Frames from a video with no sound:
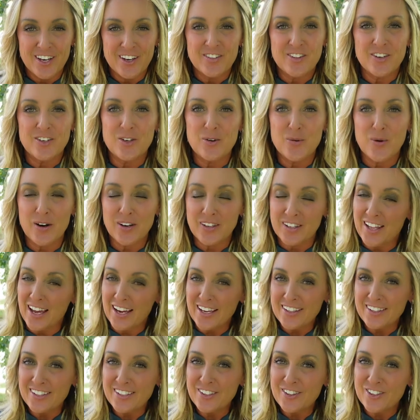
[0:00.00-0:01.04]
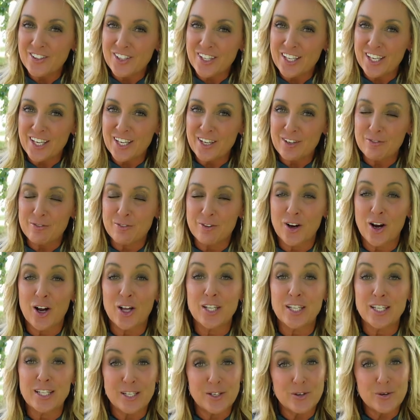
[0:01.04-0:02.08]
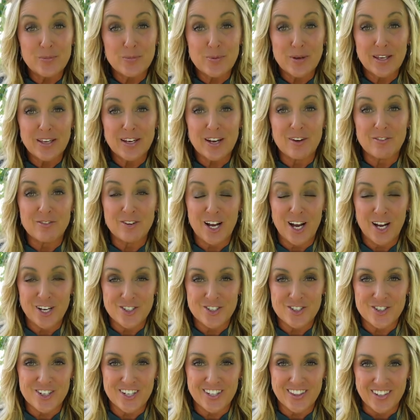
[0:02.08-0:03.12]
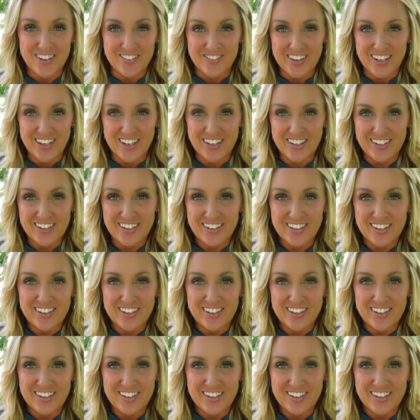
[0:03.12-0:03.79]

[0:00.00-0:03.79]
then you are likely looking for a little bit of country living.